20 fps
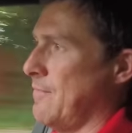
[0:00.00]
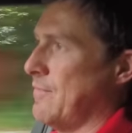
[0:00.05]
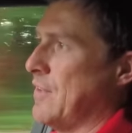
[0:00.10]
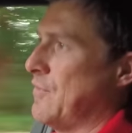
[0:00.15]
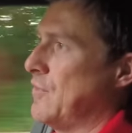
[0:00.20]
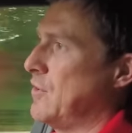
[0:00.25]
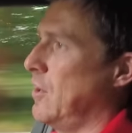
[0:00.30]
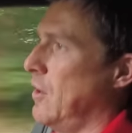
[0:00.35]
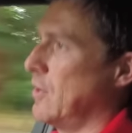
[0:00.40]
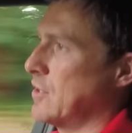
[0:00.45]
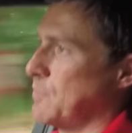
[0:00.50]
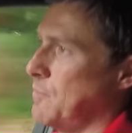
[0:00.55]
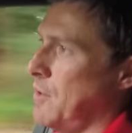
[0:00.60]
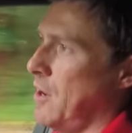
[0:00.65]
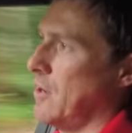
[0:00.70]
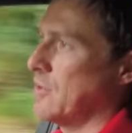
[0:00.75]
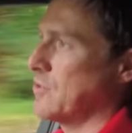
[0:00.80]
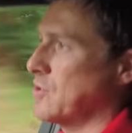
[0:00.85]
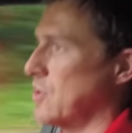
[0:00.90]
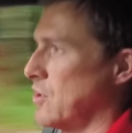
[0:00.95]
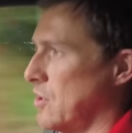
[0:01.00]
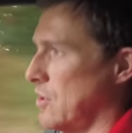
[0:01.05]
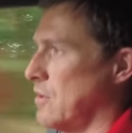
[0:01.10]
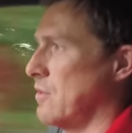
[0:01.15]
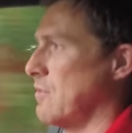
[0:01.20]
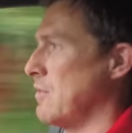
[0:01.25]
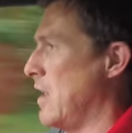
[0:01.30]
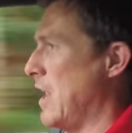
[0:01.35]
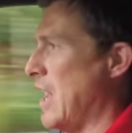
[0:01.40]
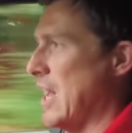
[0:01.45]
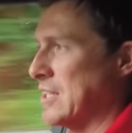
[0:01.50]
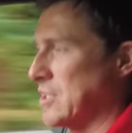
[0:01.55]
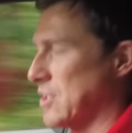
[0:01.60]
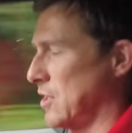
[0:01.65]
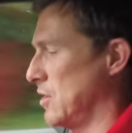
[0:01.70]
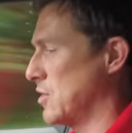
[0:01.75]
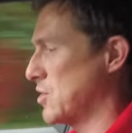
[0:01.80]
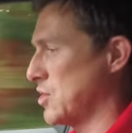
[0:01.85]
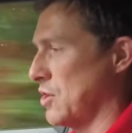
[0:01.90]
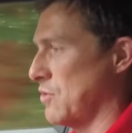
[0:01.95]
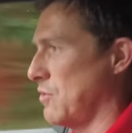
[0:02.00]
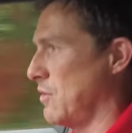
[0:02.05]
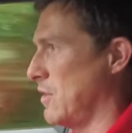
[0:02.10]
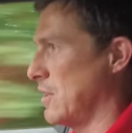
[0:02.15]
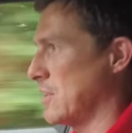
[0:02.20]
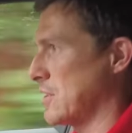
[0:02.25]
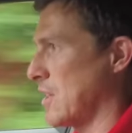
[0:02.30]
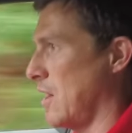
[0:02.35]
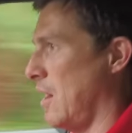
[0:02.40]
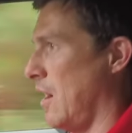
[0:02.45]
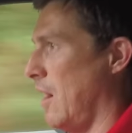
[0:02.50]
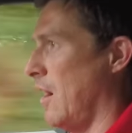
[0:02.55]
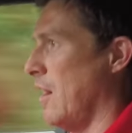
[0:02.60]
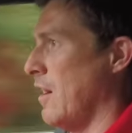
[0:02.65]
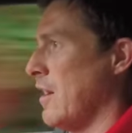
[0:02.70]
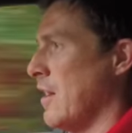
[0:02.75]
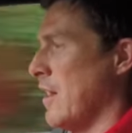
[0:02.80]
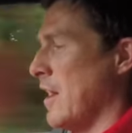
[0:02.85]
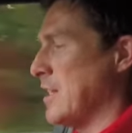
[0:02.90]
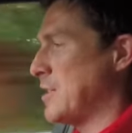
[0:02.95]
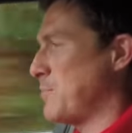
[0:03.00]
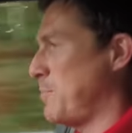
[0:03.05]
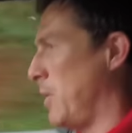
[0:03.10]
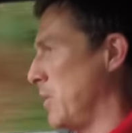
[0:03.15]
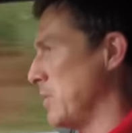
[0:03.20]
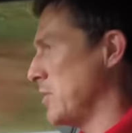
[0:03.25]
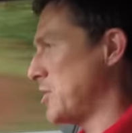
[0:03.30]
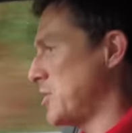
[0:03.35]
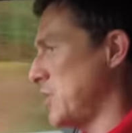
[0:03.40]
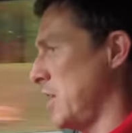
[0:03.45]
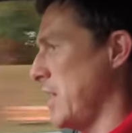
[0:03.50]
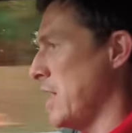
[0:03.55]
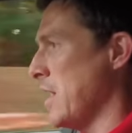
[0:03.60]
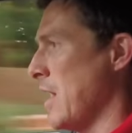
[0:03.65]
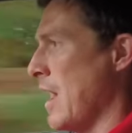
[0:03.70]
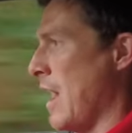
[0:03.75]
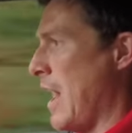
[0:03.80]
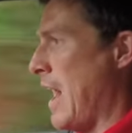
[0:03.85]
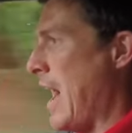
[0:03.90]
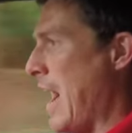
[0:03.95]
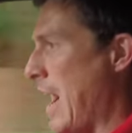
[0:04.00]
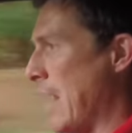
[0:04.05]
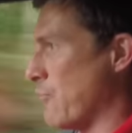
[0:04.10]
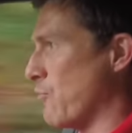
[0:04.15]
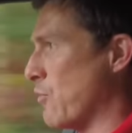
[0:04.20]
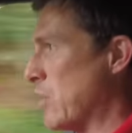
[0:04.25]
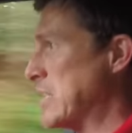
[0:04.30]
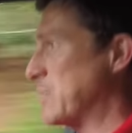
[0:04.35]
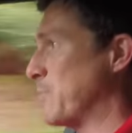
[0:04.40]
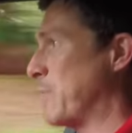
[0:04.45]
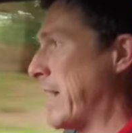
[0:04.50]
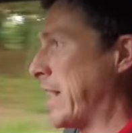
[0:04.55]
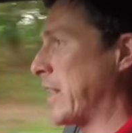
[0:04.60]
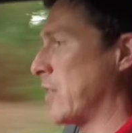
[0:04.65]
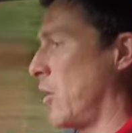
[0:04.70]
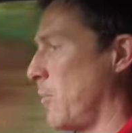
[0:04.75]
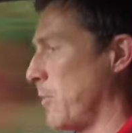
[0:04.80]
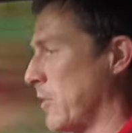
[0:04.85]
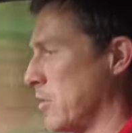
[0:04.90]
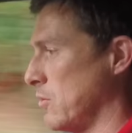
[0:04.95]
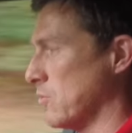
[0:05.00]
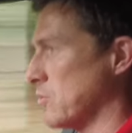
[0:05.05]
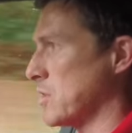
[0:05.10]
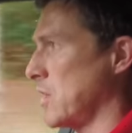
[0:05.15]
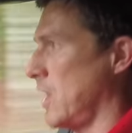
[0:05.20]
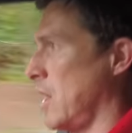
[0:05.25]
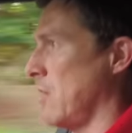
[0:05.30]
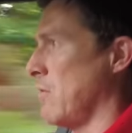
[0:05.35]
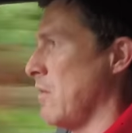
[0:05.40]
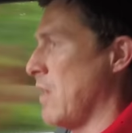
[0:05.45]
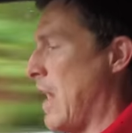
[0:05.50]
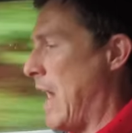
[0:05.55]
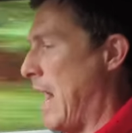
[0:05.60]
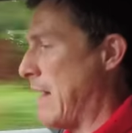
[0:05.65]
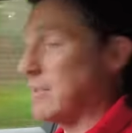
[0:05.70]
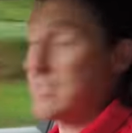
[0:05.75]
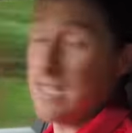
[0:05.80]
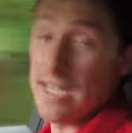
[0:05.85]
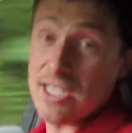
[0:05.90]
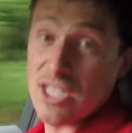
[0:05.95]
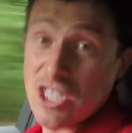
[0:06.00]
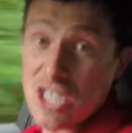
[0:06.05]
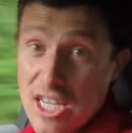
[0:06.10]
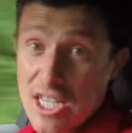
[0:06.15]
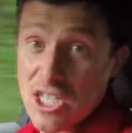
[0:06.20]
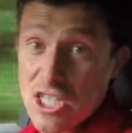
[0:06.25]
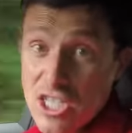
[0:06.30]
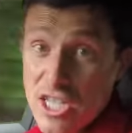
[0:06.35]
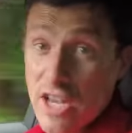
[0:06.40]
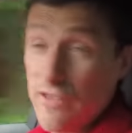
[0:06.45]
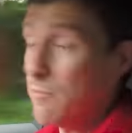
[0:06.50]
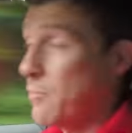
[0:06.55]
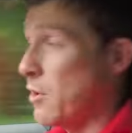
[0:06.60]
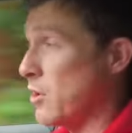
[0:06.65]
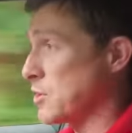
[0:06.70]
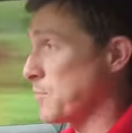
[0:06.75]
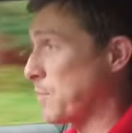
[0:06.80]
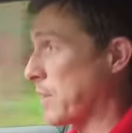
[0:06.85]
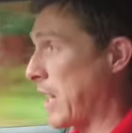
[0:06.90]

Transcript: if you do lots of miles, it's going to suit you, this car. It's punchy and reasonably economical. So Audi says 67 miles per